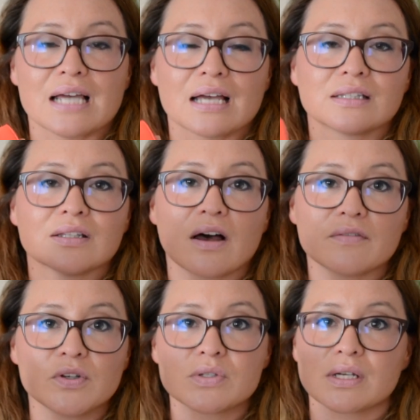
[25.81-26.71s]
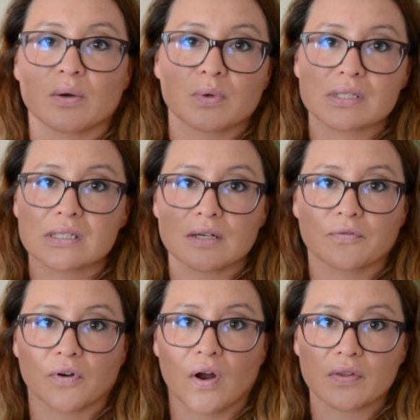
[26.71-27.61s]
I love using a
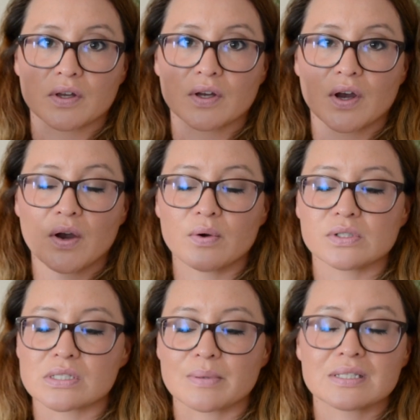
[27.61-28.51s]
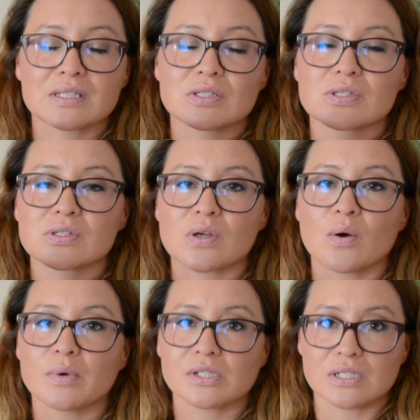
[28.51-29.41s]
wristlet for on the go. It just makes it so
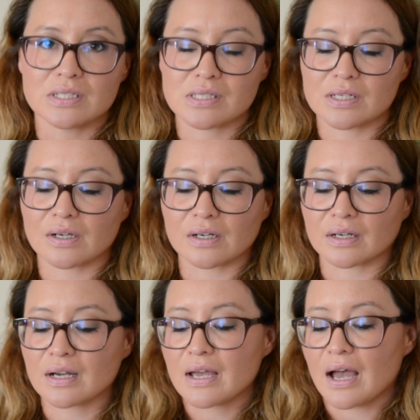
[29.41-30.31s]
much easier.